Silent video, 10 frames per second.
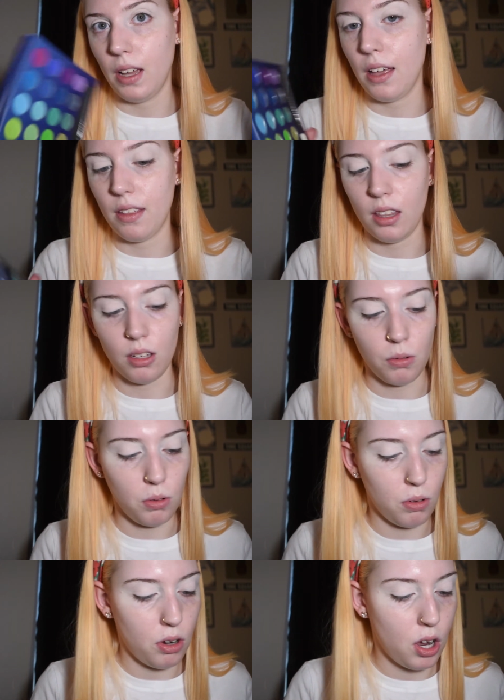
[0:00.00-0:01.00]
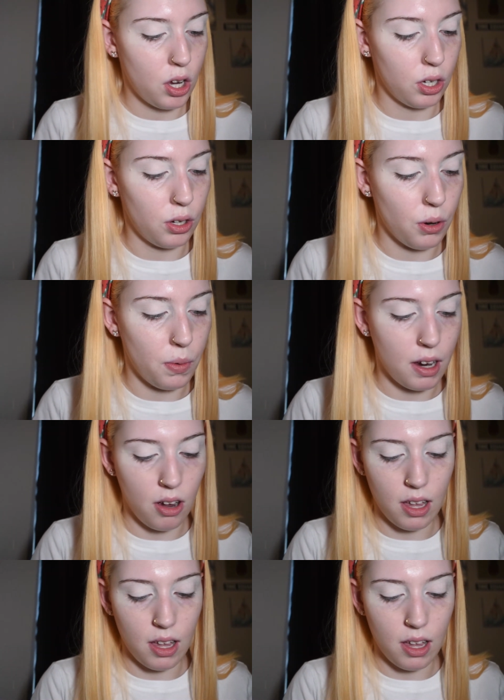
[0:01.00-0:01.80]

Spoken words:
I think they will go well.